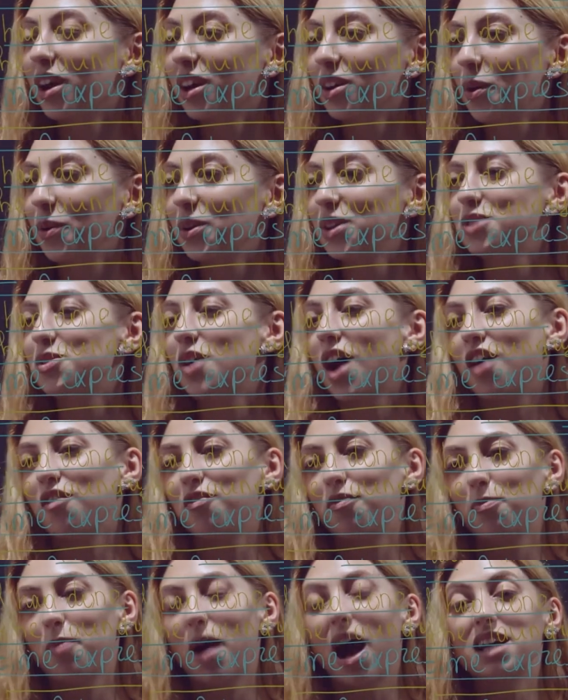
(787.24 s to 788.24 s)
are going to
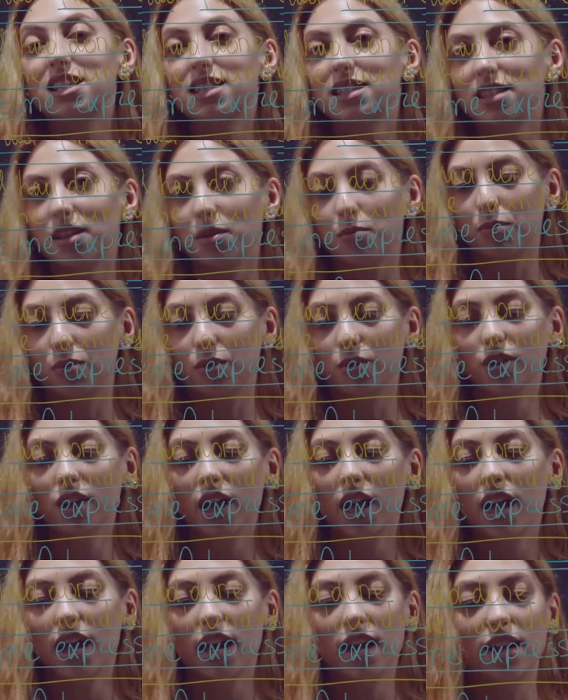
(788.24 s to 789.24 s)
have past simple,
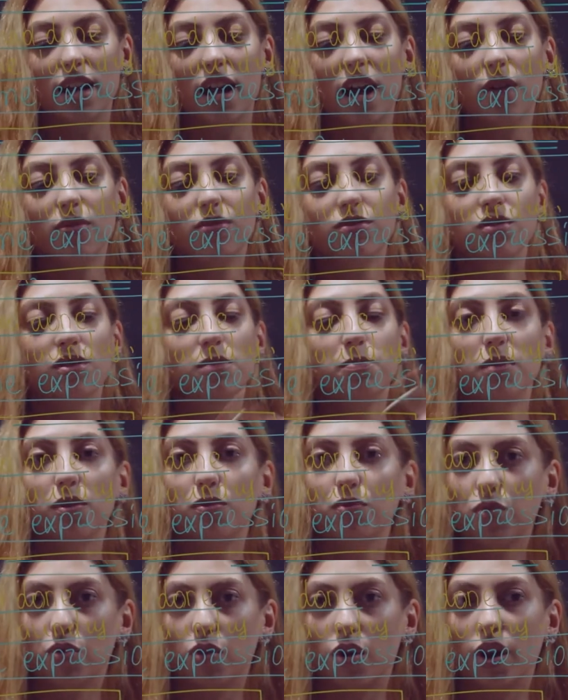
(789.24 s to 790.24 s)
and after
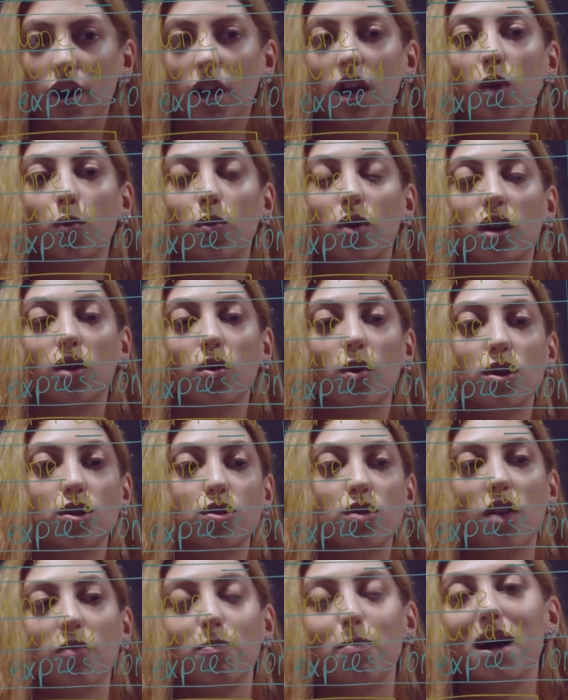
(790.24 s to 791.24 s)
before, we are going
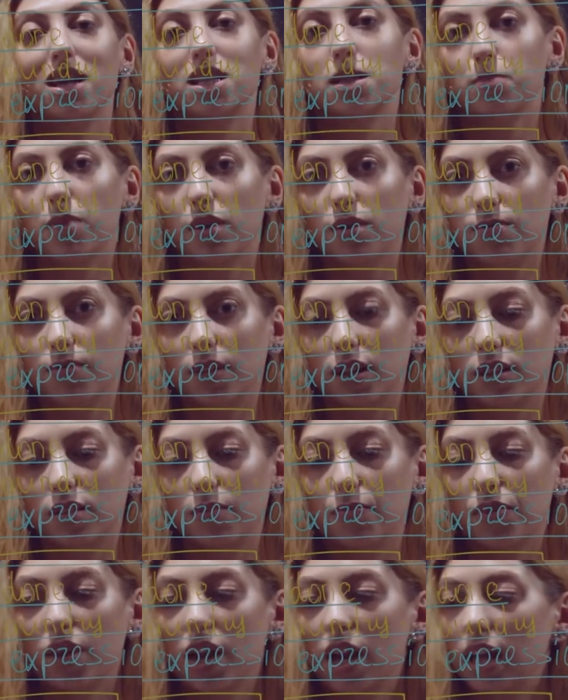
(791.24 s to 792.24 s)
to have past perfect.
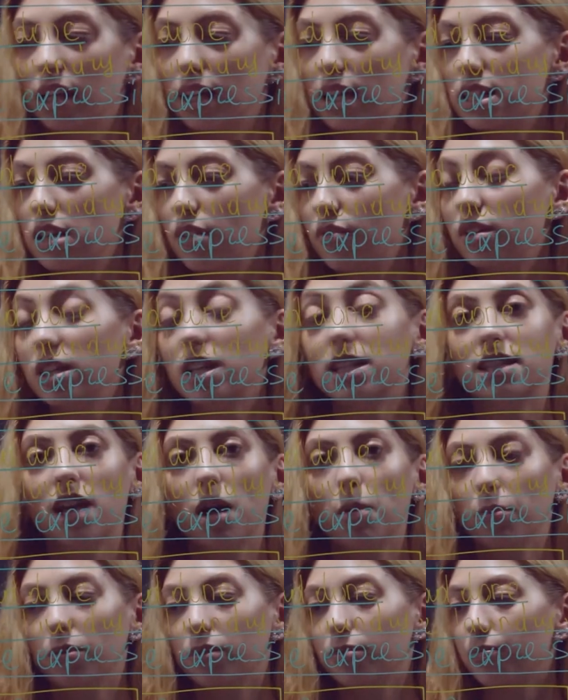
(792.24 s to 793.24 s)
Let's have an
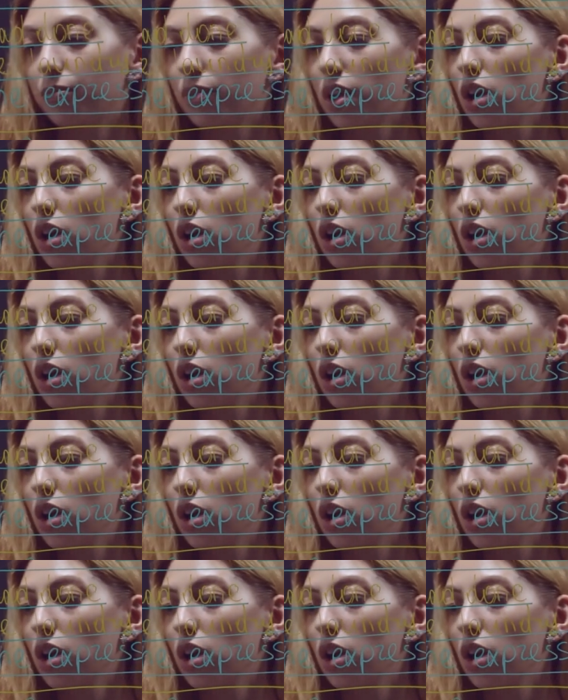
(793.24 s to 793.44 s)
example.